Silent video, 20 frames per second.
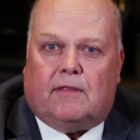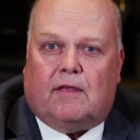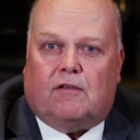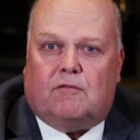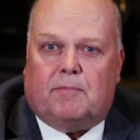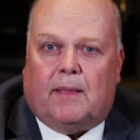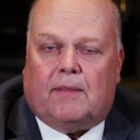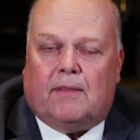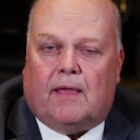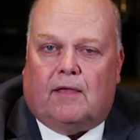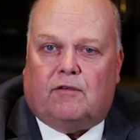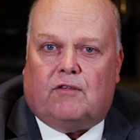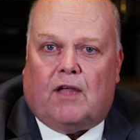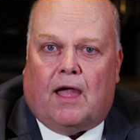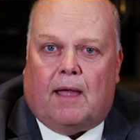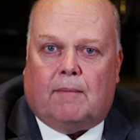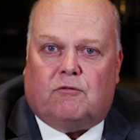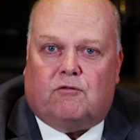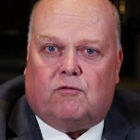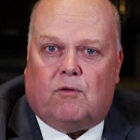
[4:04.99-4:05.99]
They spend less
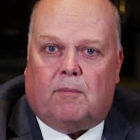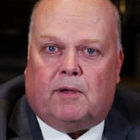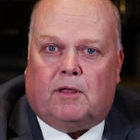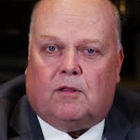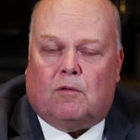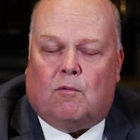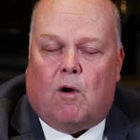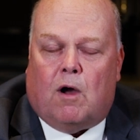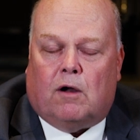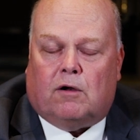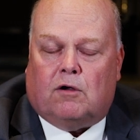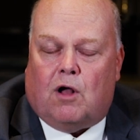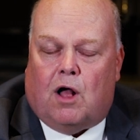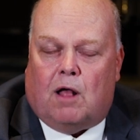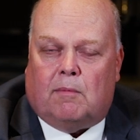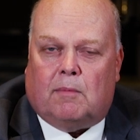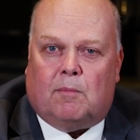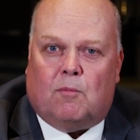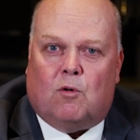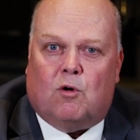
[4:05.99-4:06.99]
time swimming in the water
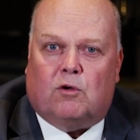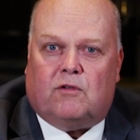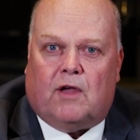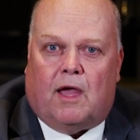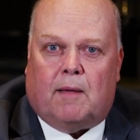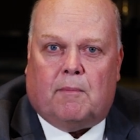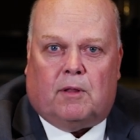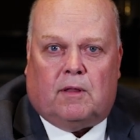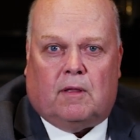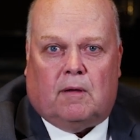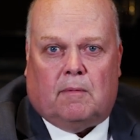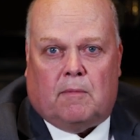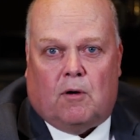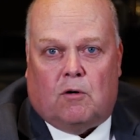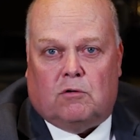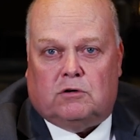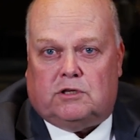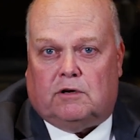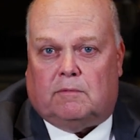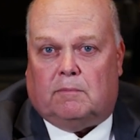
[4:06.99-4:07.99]
column and more time on the
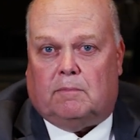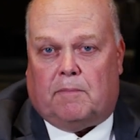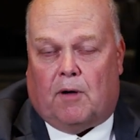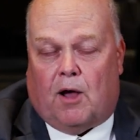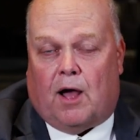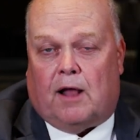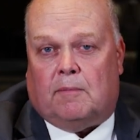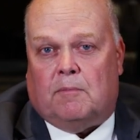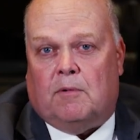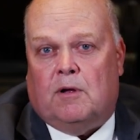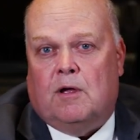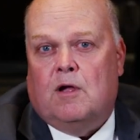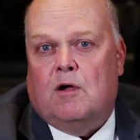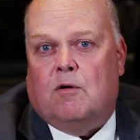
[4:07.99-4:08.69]
ocean bottom